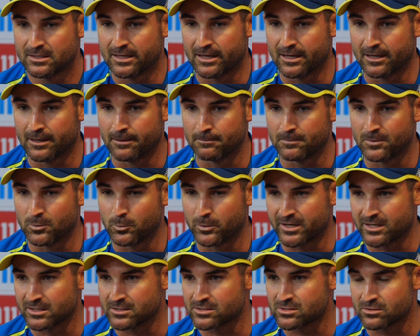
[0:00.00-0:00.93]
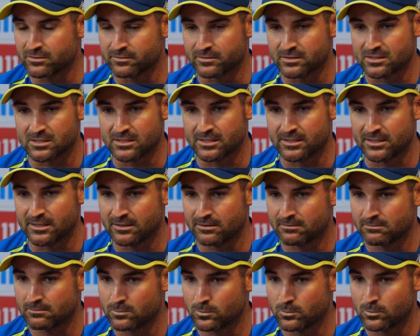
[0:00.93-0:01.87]
The wickets
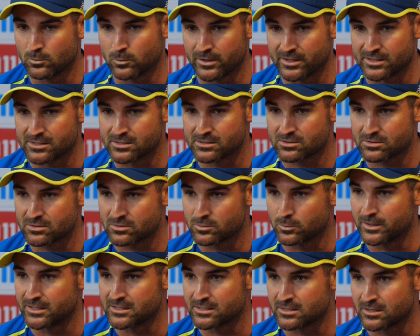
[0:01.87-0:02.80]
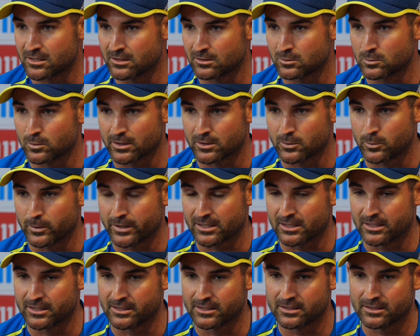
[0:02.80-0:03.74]
obviously wears down quite
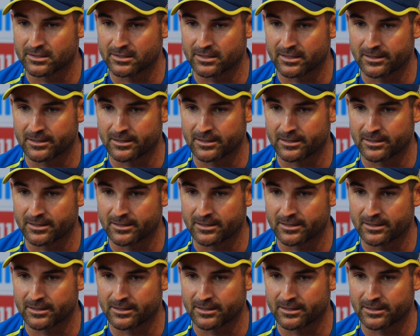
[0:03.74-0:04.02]
quickly.